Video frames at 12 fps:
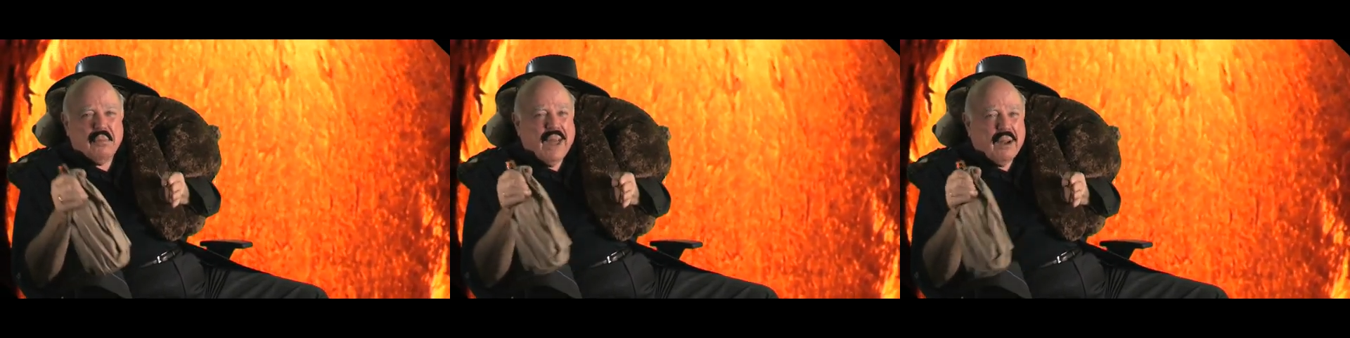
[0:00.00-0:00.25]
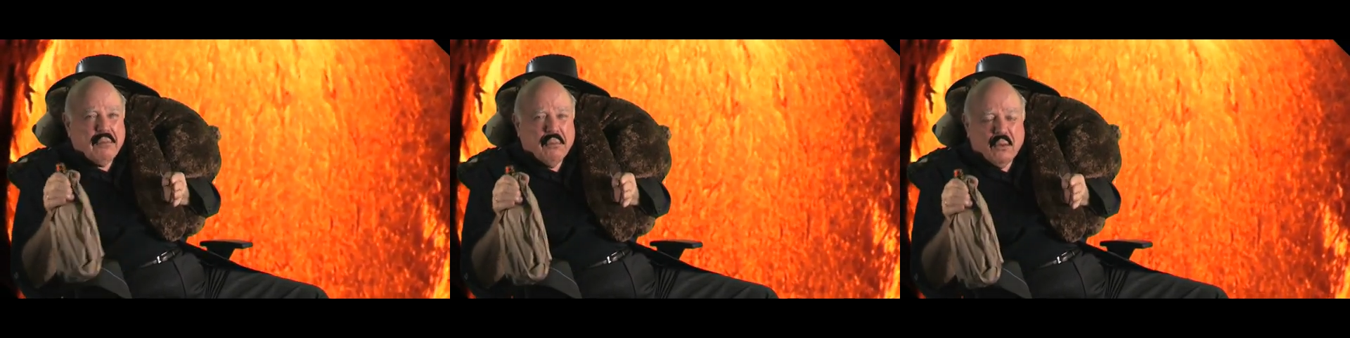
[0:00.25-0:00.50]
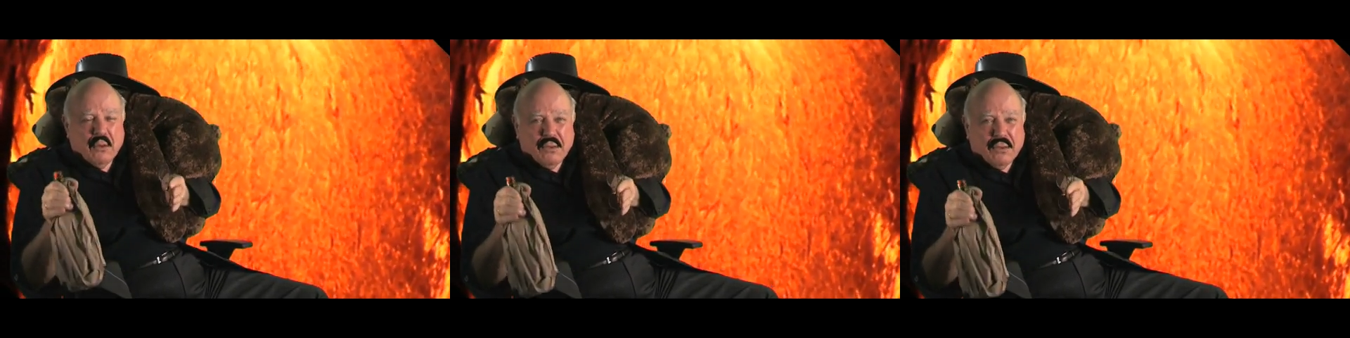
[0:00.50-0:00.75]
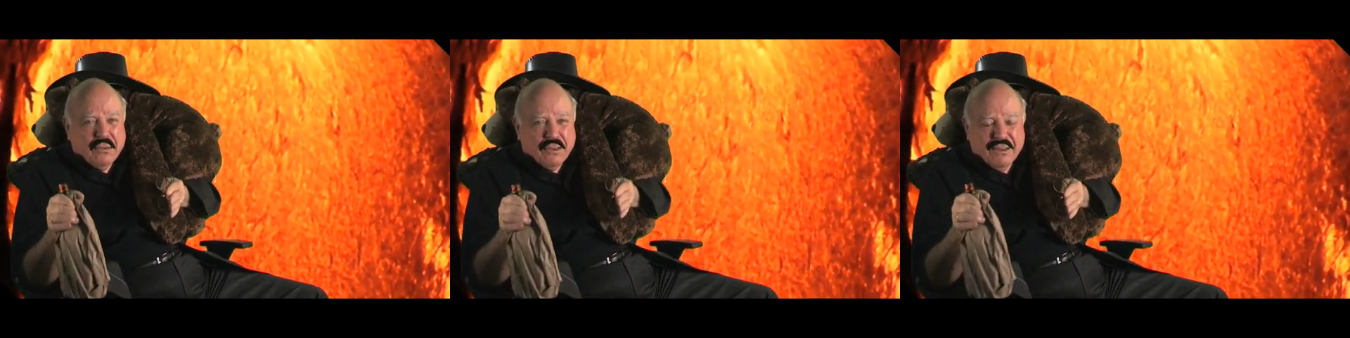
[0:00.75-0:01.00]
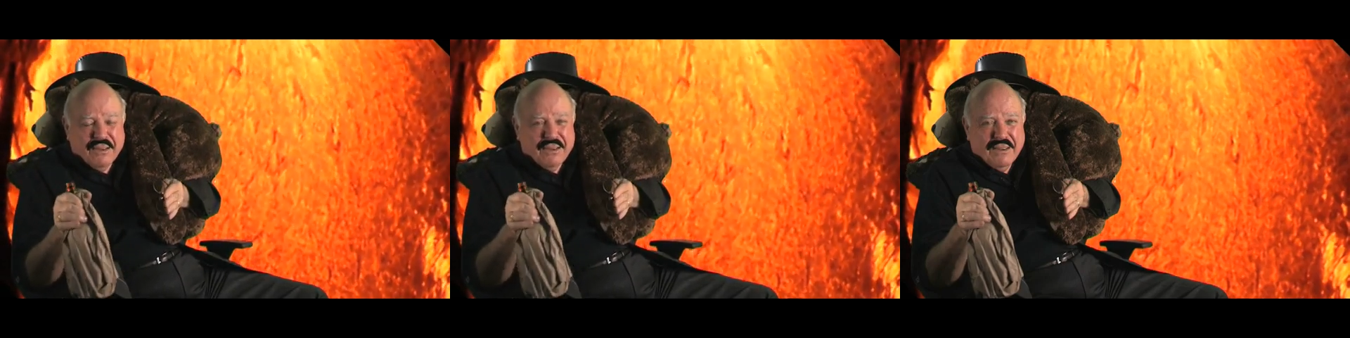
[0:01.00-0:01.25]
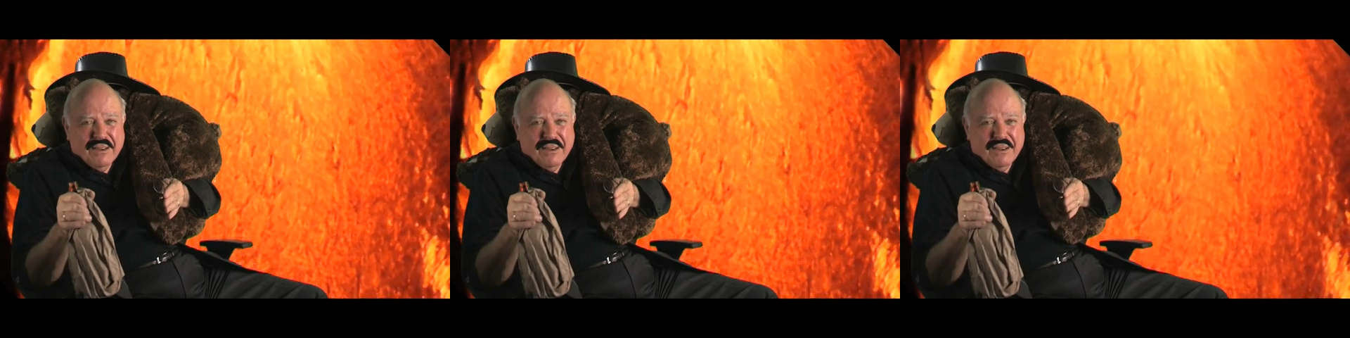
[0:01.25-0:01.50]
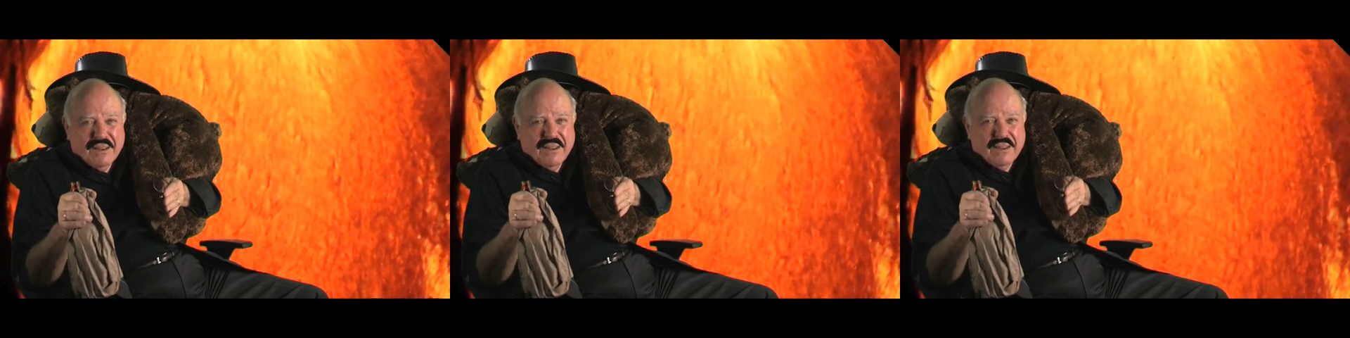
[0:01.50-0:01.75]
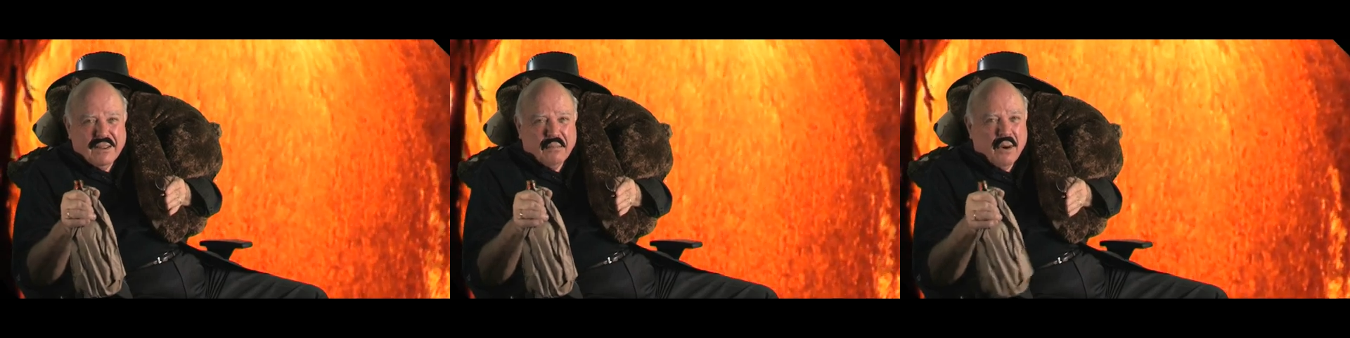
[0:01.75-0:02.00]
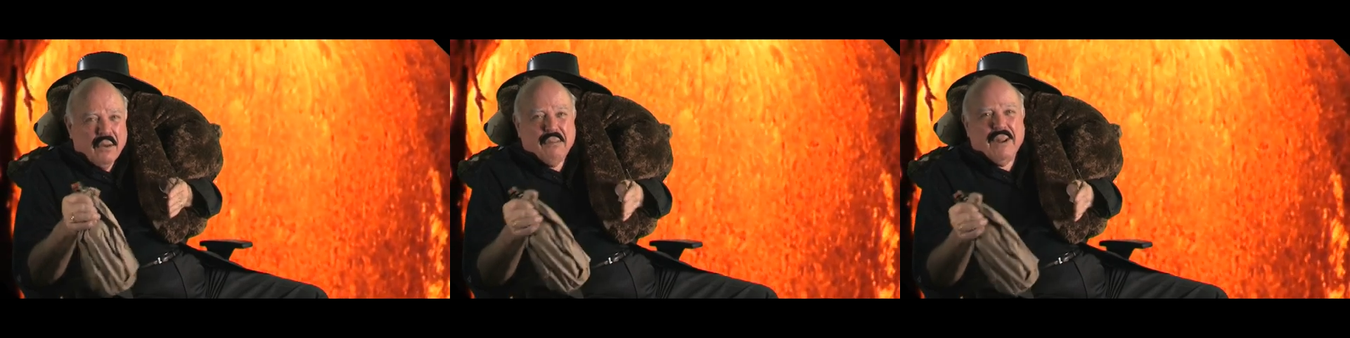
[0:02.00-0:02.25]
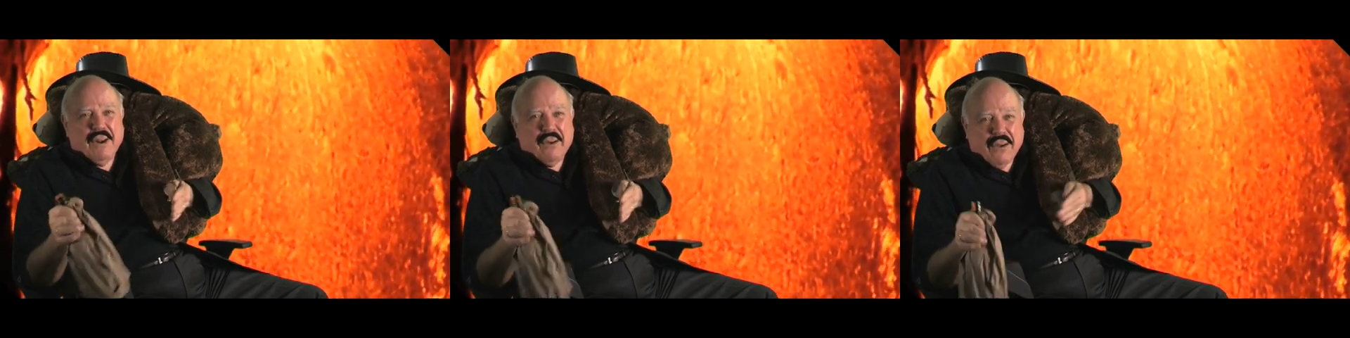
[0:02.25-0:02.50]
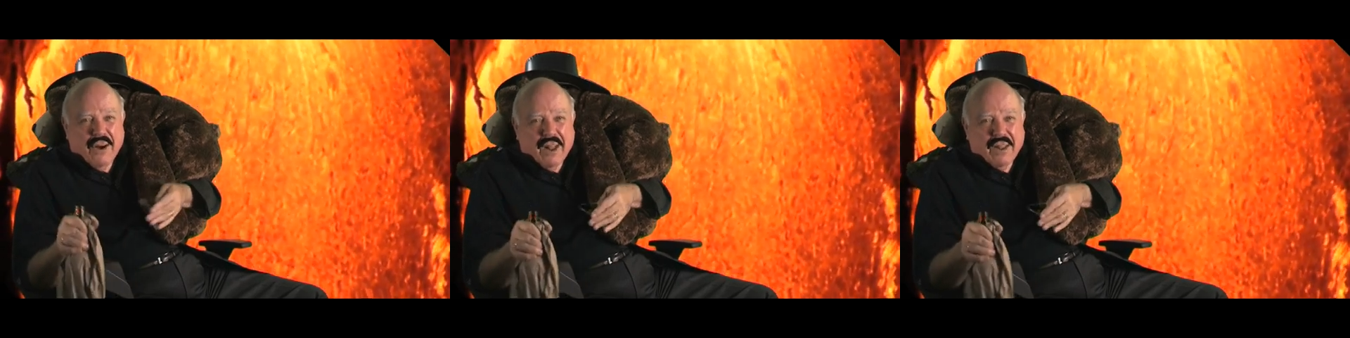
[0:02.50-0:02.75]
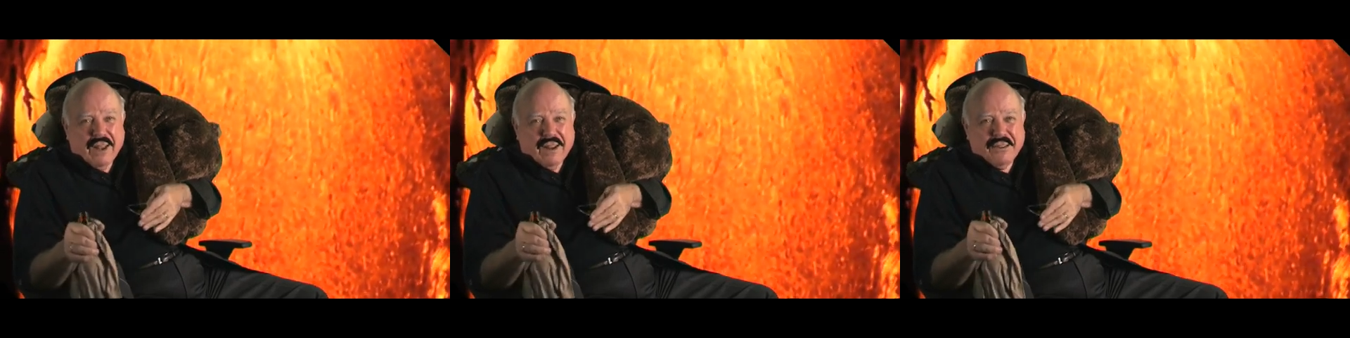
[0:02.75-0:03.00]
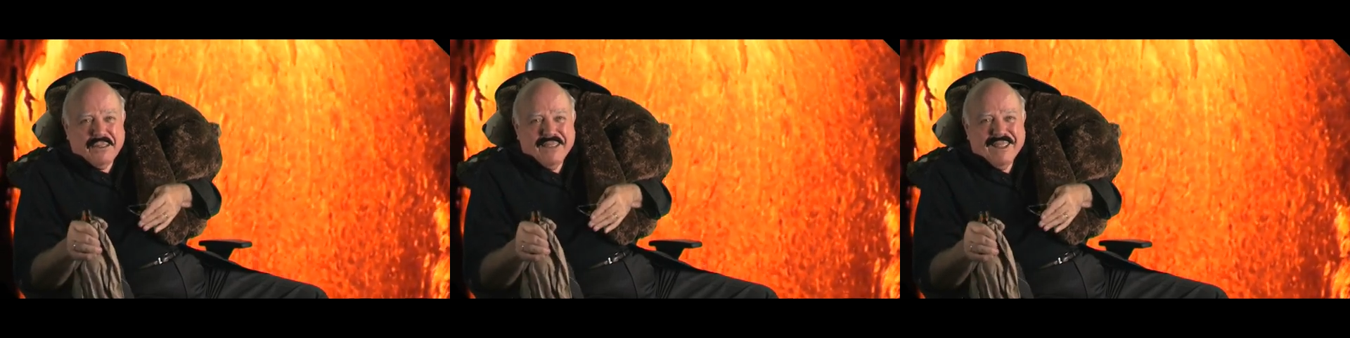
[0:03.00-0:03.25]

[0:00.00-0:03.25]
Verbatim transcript: metaphors to motivate her colleagues.